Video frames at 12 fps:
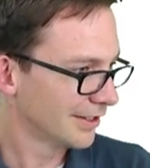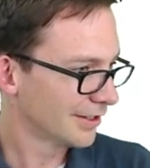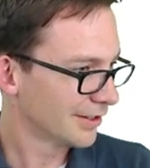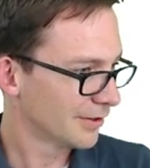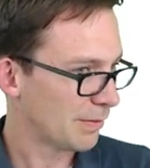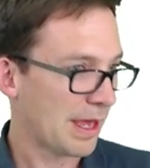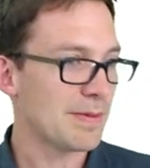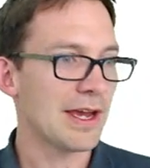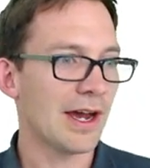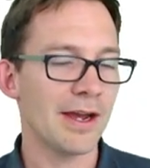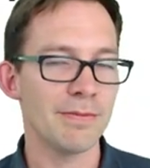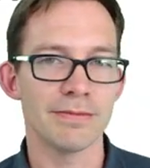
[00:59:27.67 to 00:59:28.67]
Maybe
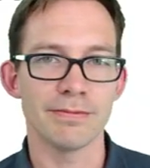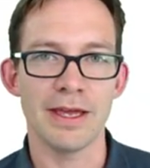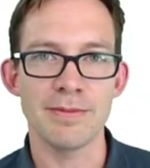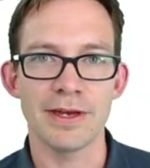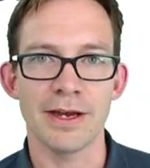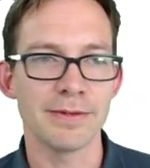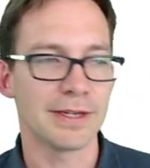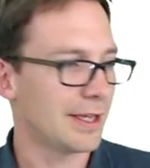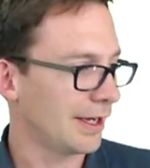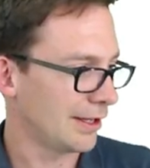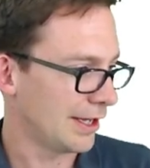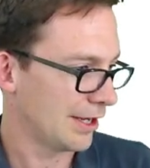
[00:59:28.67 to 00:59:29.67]
I'm the king
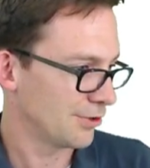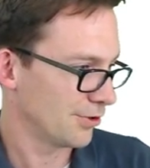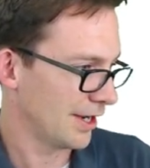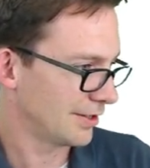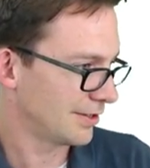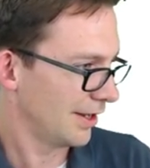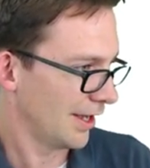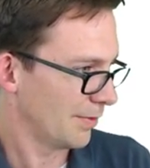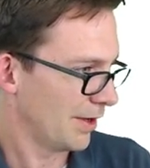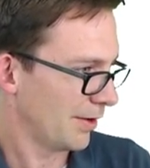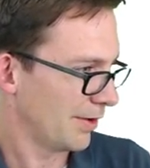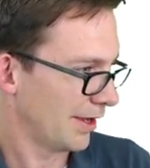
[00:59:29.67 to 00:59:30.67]
of the internet today,
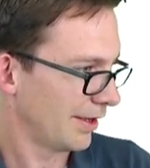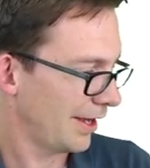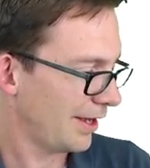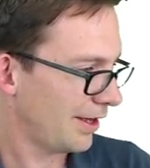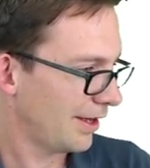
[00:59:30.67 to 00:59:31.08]
maybe, yeah?